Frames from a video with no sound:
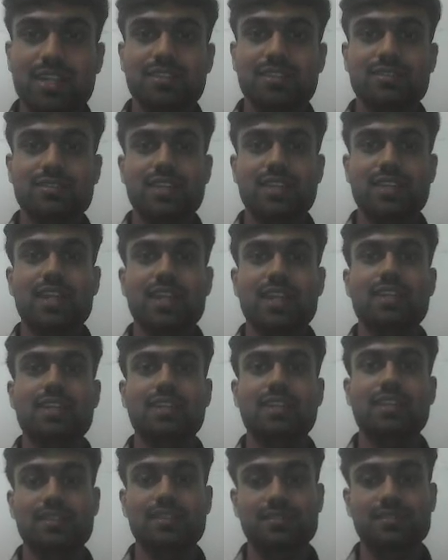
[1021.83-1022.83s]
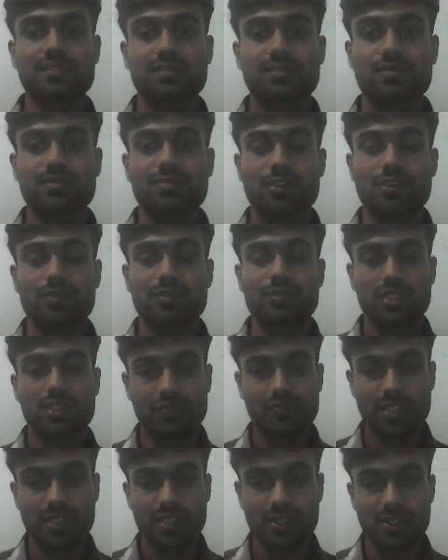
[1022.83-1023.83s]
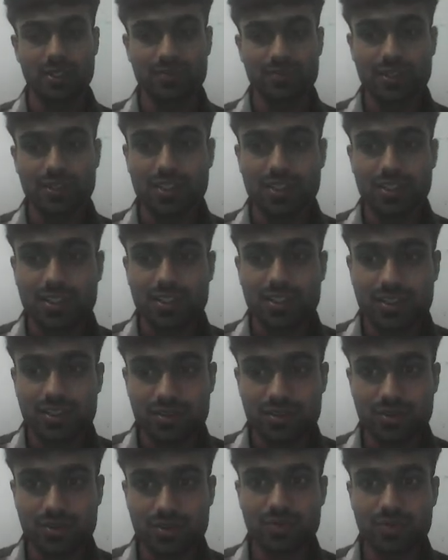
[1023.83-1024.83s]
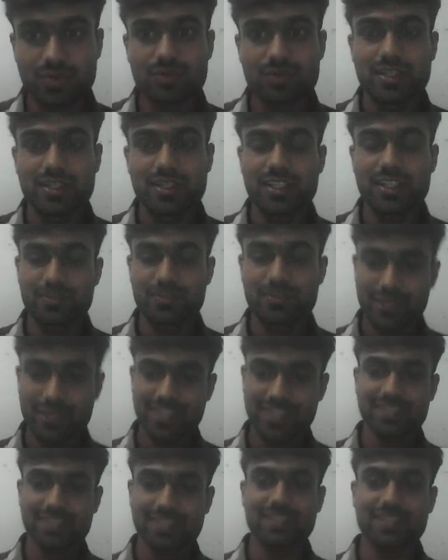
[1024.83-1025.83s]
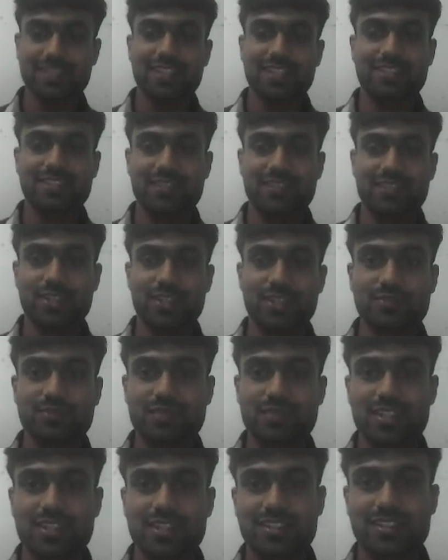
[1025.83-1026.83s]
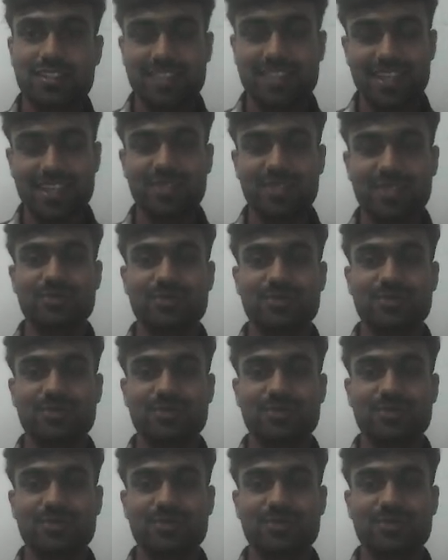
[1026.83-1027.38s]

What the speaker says: side in from this video. So let's meet in the next video. Thank you.